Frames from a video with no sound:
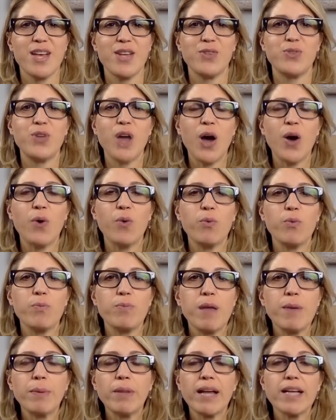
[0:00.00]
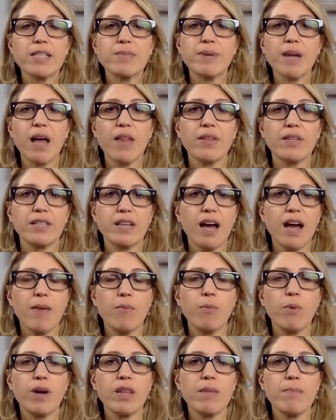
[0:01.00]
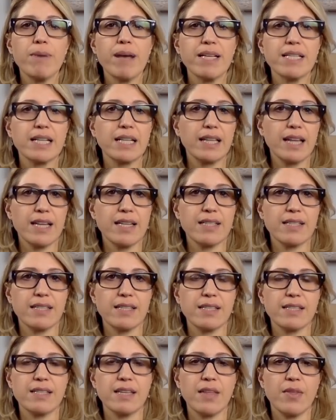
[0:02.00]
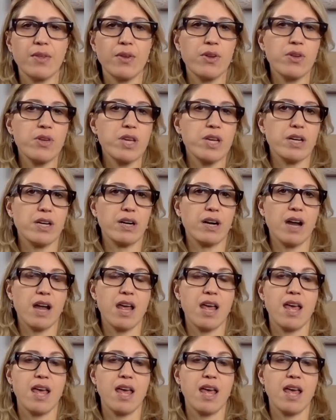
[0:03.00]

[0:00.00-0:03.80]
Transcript: So people ask me all the time, what are the best cleanses in the new year?